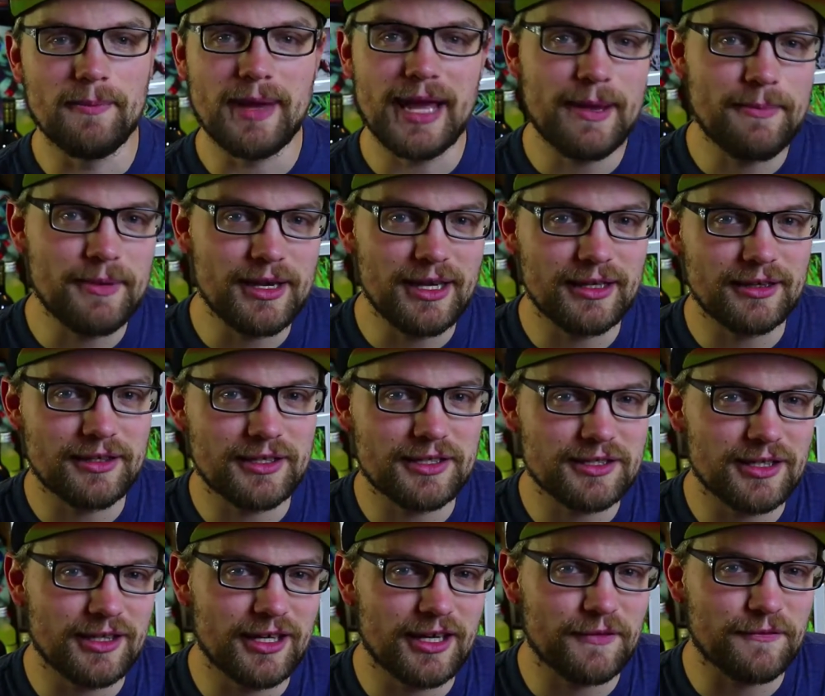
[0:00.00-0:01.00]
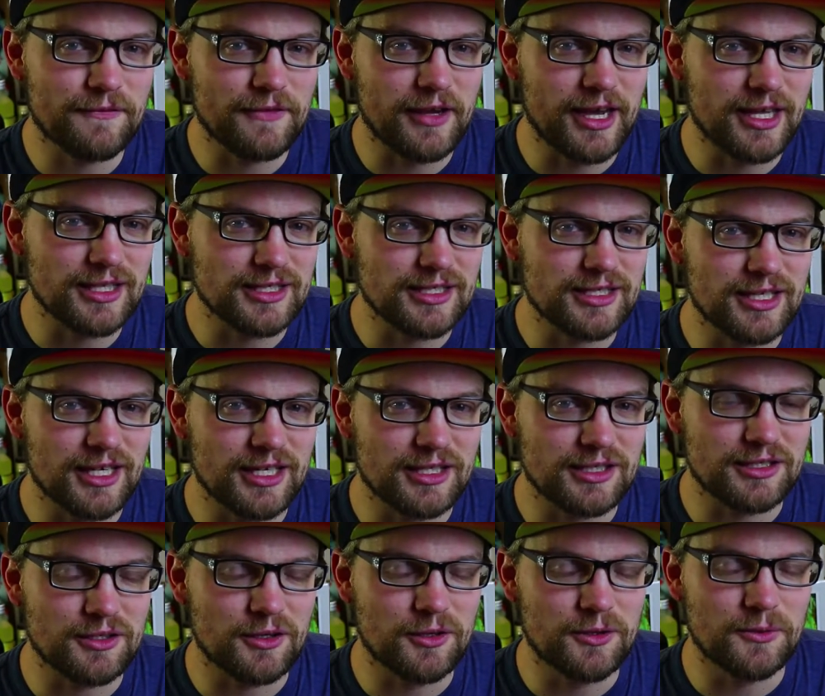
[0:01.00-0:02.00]
Maybe there's a lot of fans
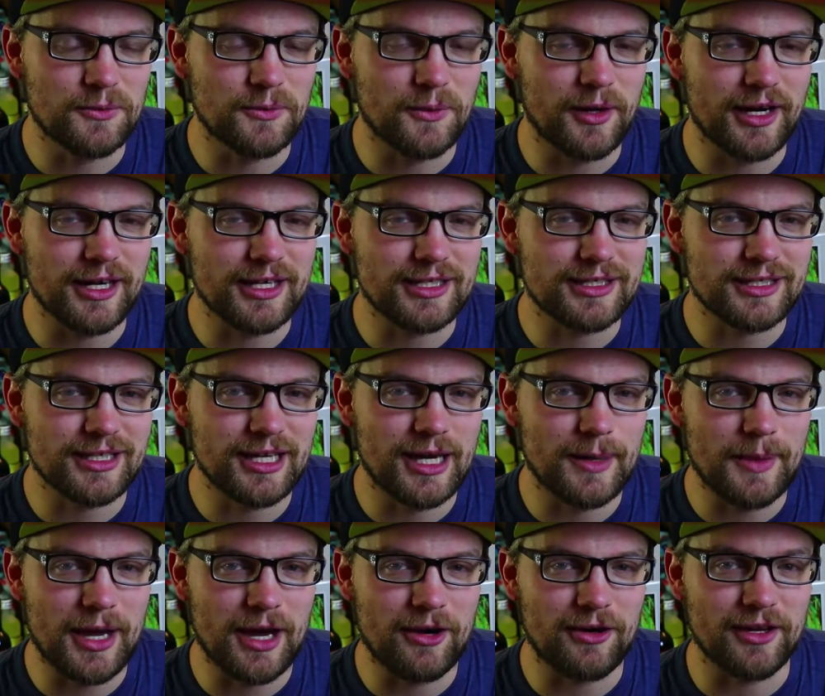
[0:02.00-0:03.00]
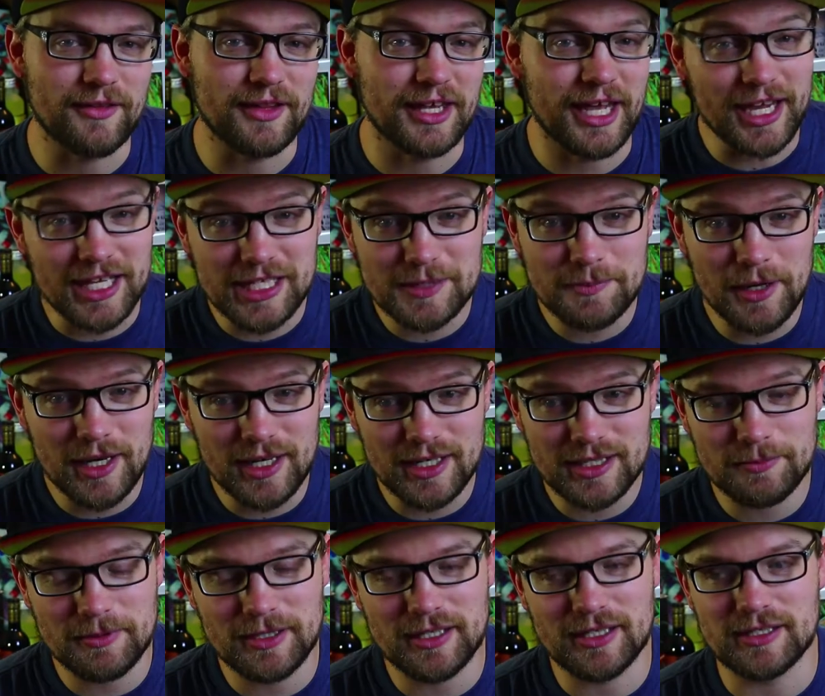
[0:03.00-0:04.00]
that don't want it to come out on the
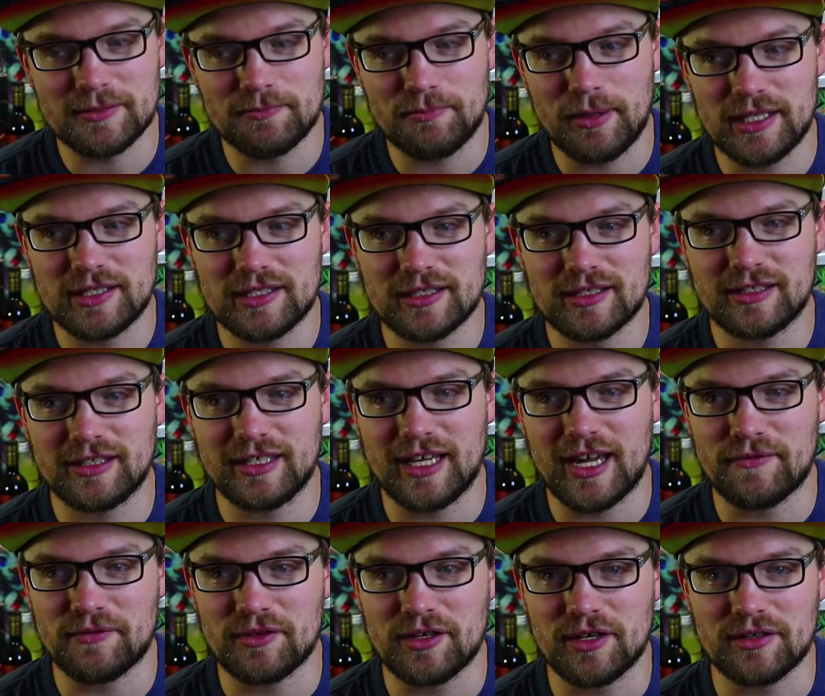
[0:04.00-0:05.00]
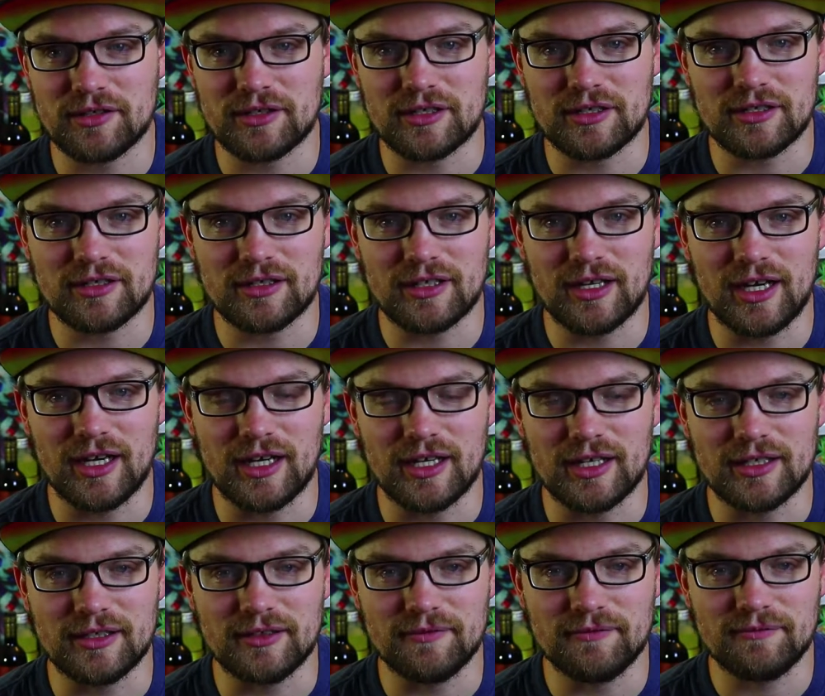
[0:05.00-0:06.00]
Xbox because basically every other
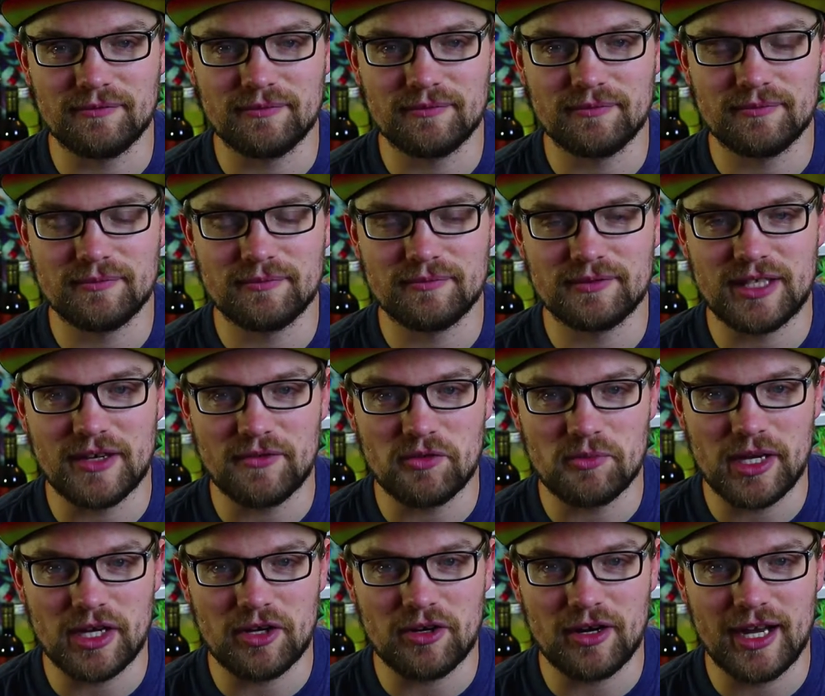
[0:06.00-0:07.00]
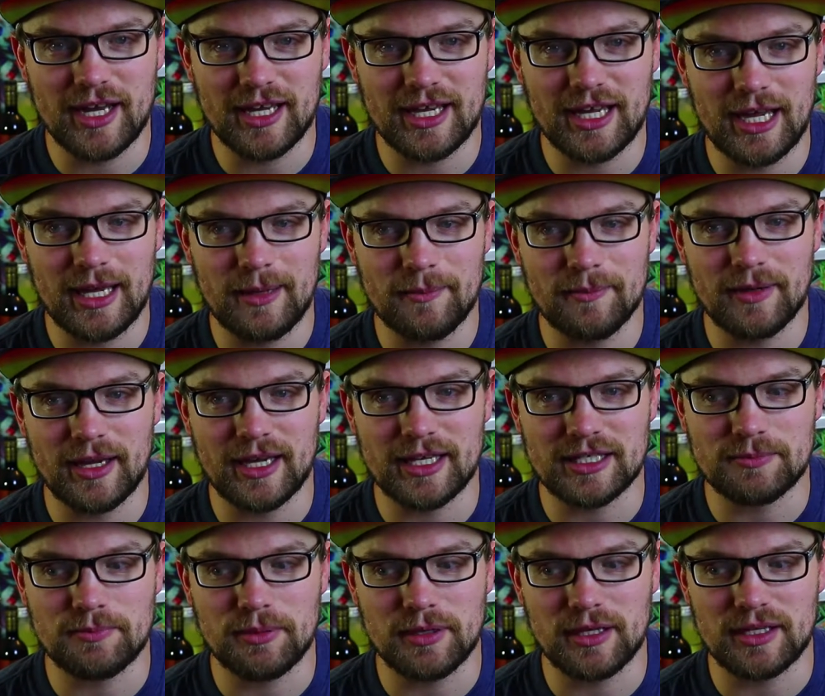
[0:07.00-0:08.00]
Devil May Cry game
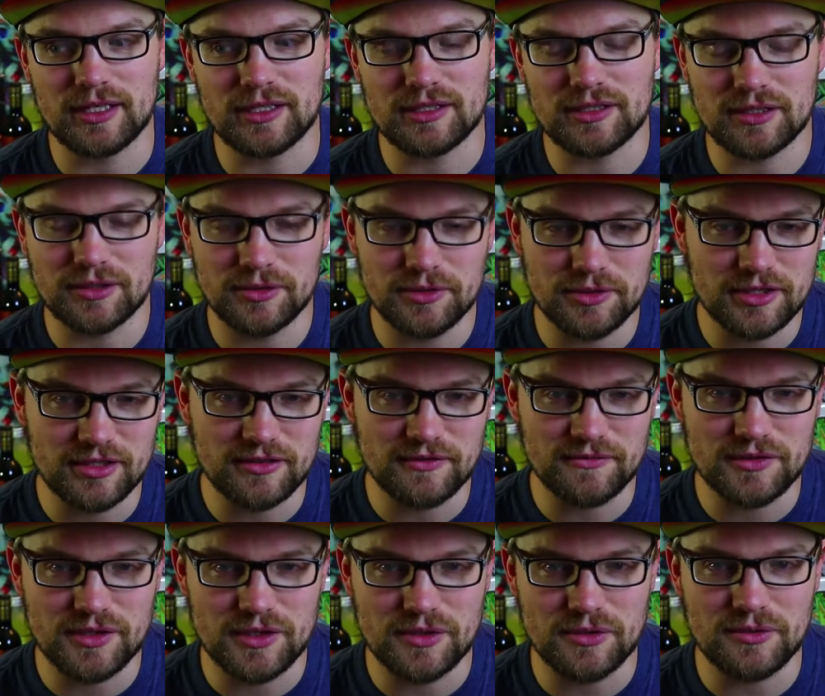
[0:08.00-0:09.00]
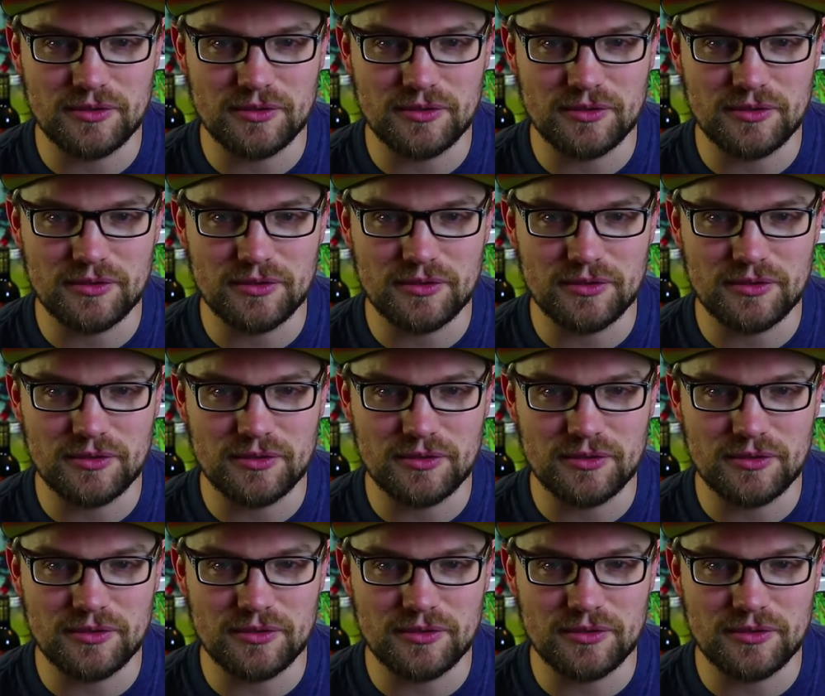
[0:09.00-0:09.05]
has been exclusive